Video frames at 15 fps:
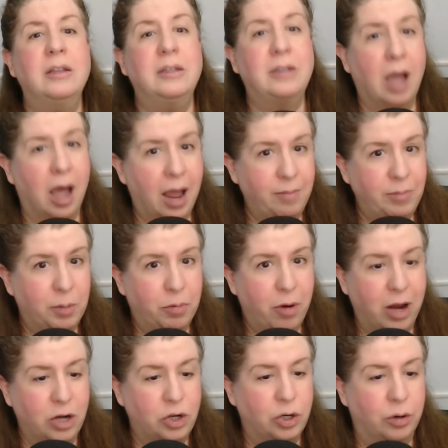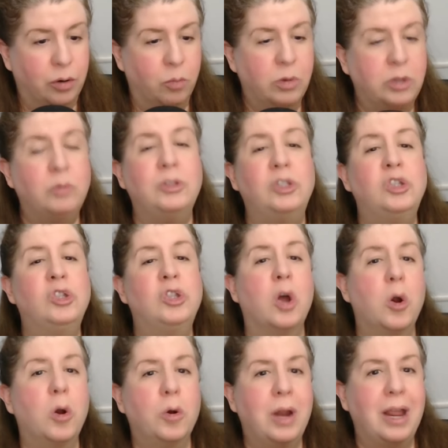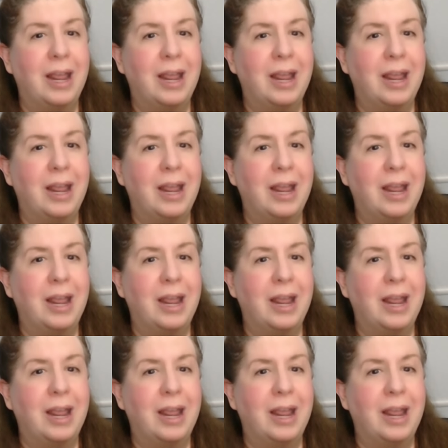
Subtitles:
time to pressure, which was third